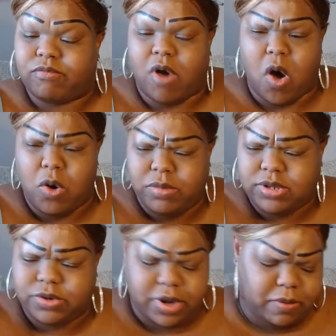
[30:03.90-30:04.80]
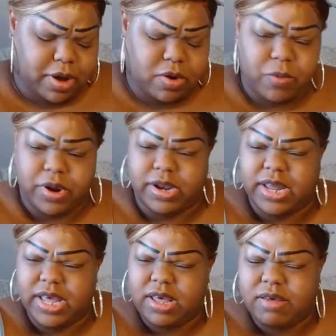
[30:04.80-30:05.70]
homeless so they don't got nowhere to
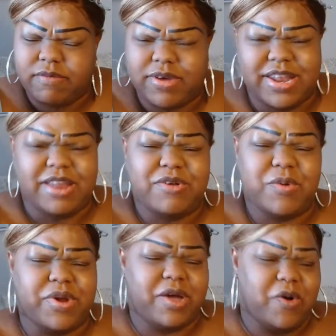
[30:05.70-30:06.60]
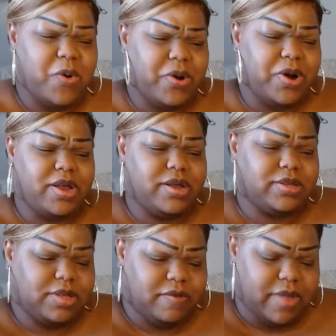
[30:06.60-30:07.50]
live and they don't know where they're going
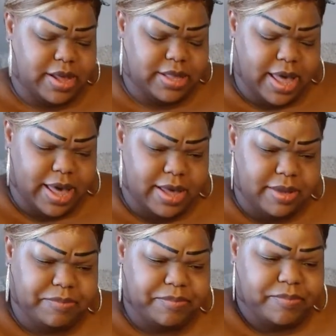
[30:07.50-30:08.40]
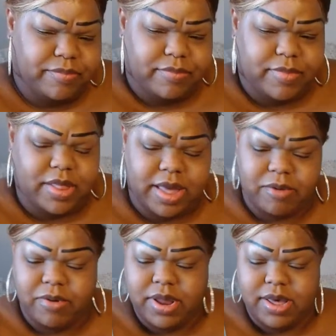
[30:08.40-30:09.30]
and stuff like that they're
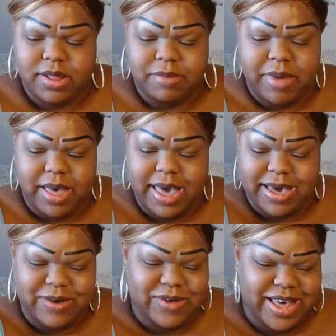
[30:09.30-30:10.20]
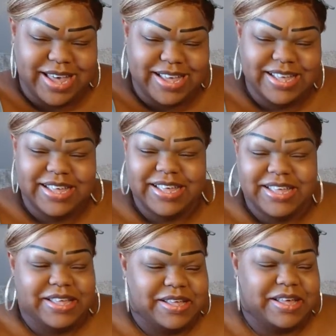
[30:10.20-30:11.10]
like, what the hell am I at? Okay.
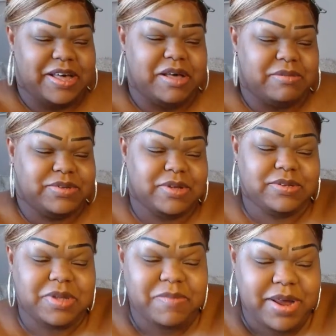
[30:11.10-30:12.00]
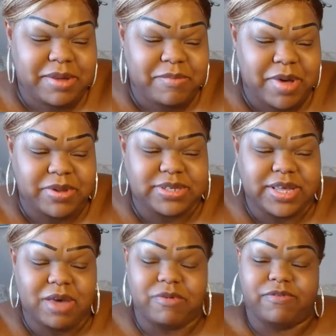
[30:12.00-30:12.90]
Um, so somebody may be
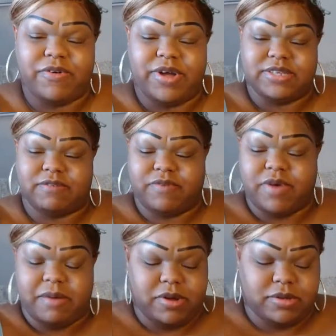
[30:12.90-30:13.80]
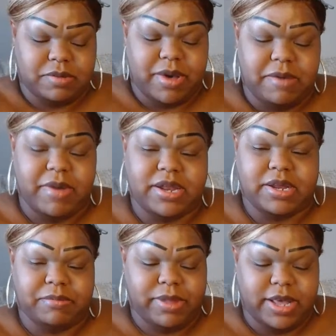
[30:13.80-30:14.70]
staying with friends and family, or somebody may
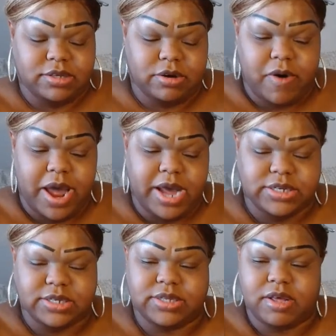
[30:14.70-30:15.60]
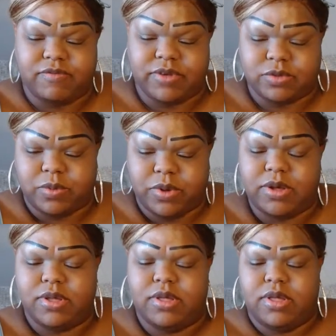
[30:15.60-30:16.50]
need a place to crash and stuff as
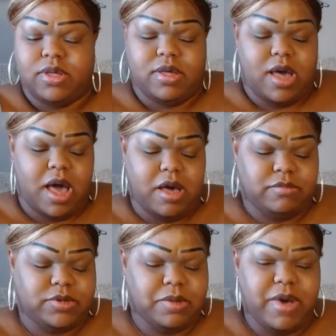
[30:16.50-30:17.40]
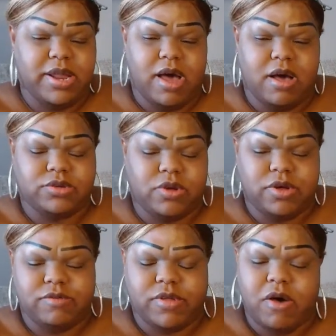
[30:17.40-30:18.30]
well. Um, somebody also,
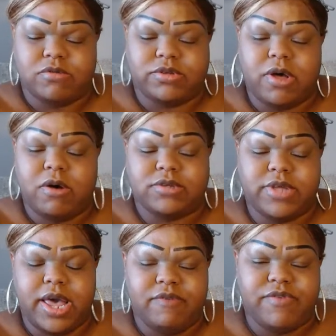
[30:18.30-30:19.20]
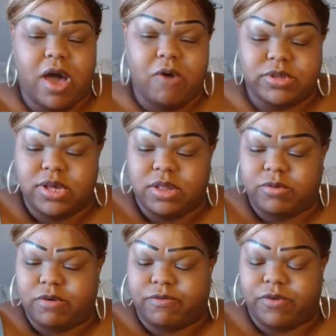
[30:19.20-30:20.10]
if so, say if y'all was dealing
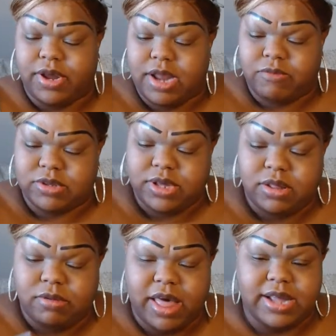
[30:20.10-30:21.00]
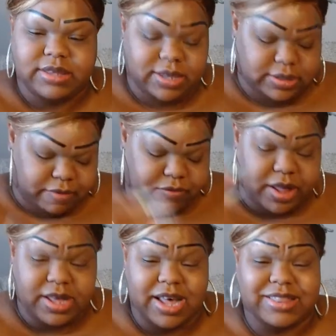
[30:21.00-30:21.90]
with a friend that was dealing like this, they
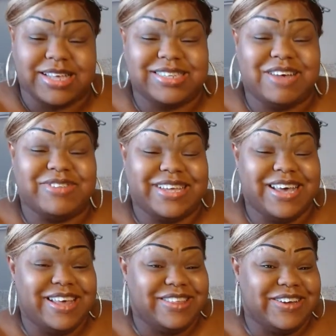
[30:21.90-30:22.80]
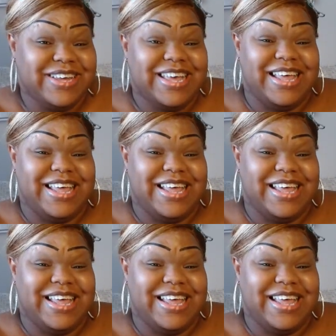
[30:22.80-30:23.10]
finally got themselves together,